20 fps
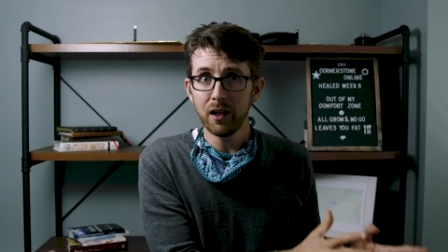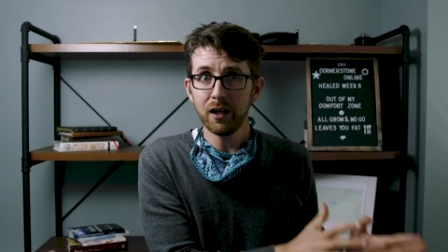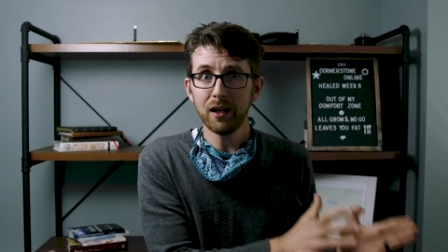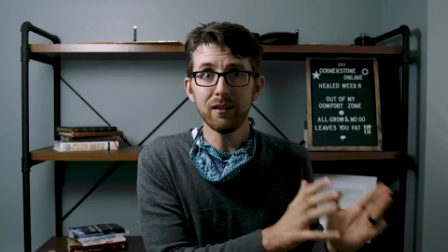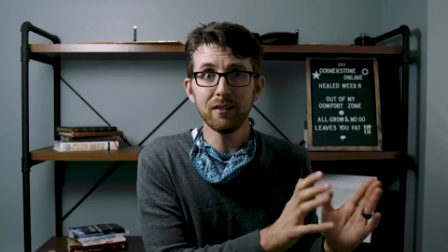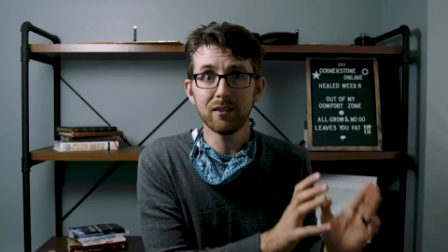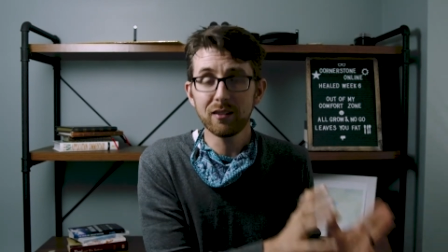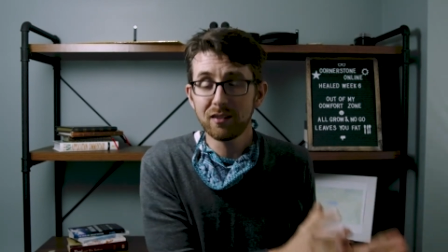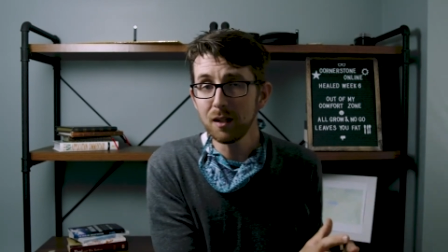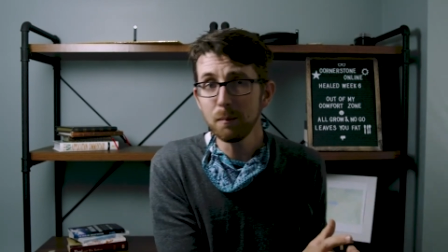
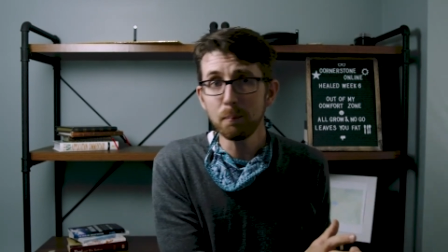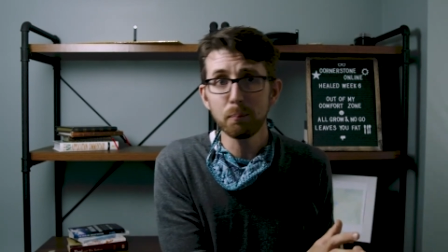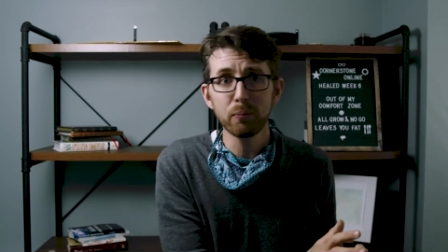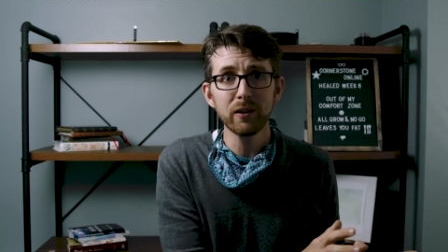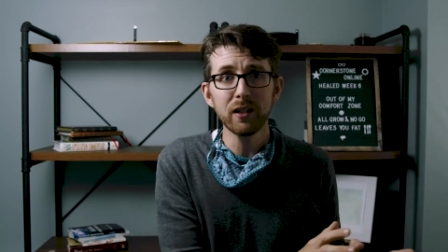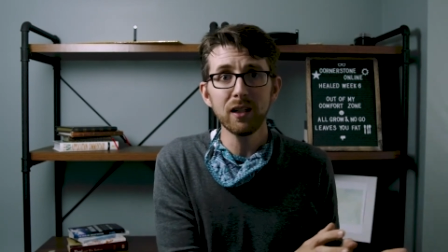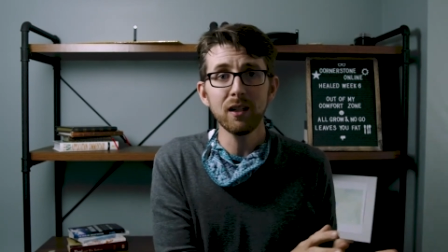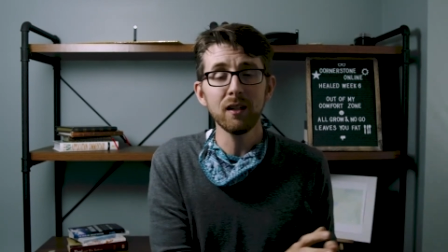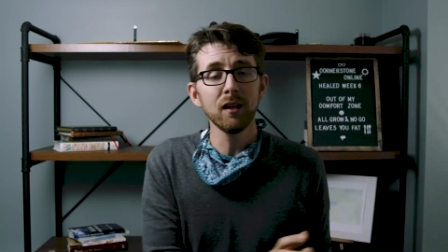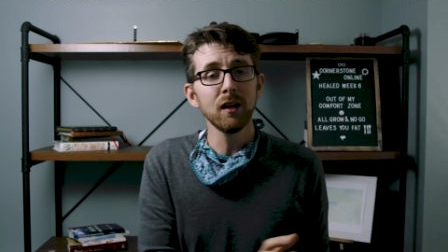is
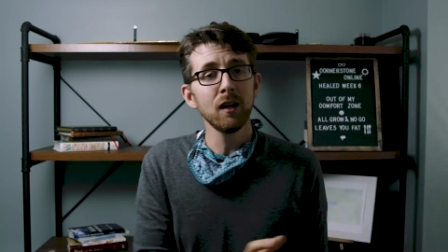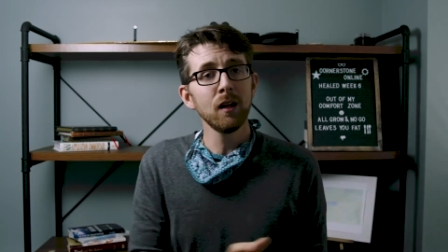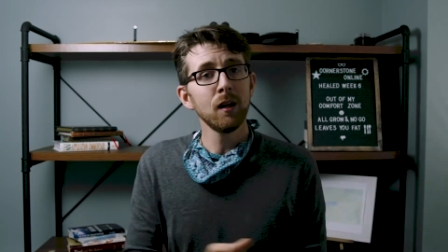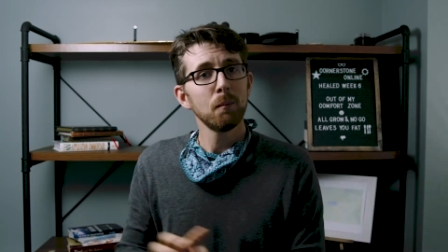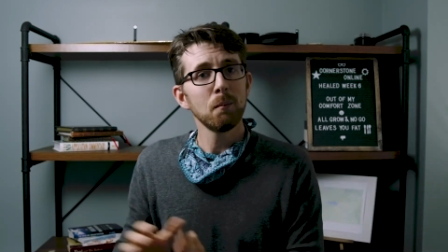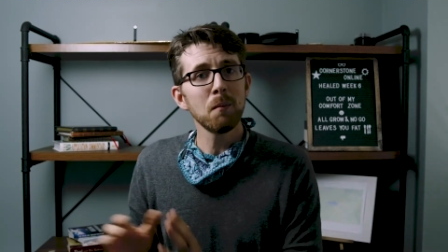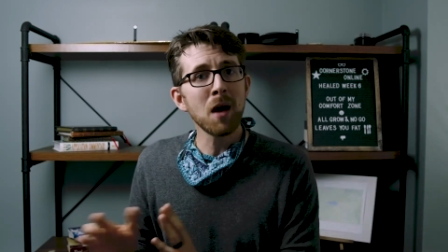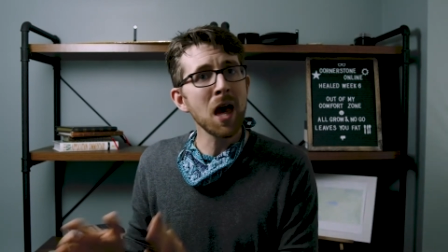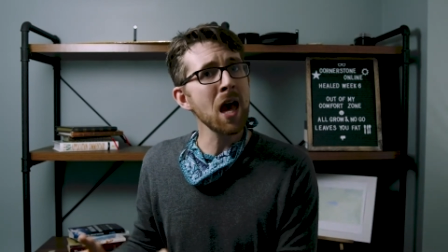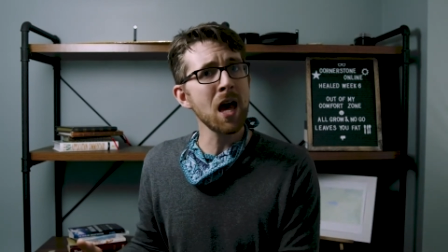simply,
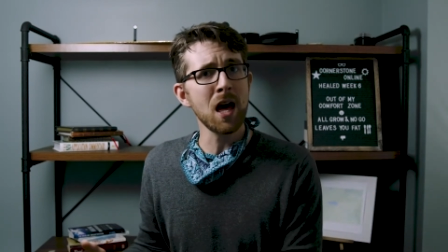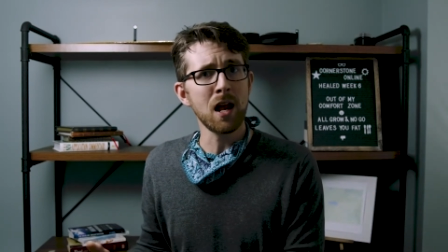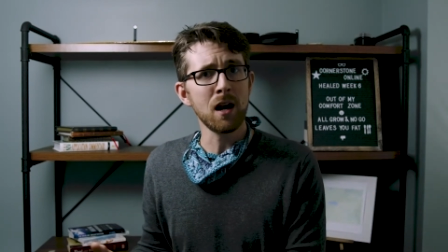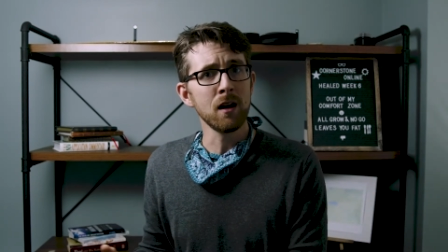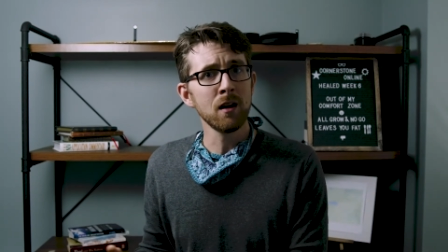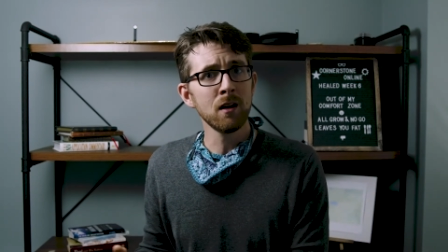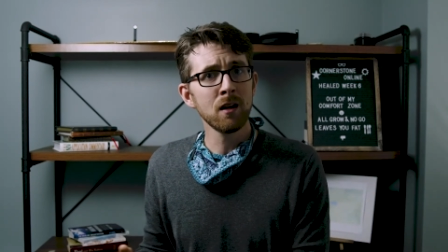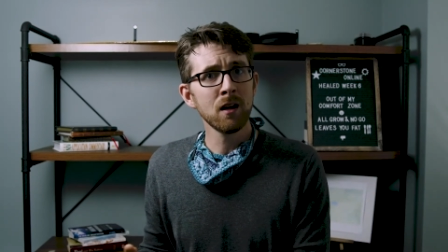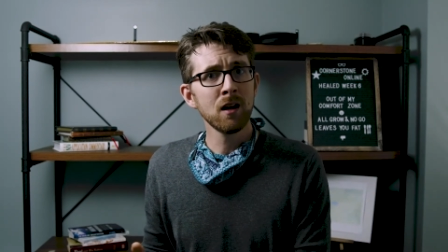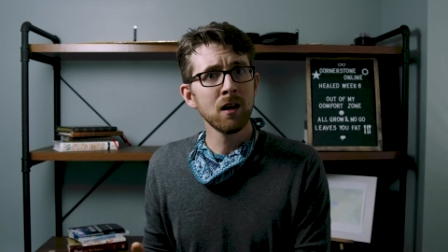man,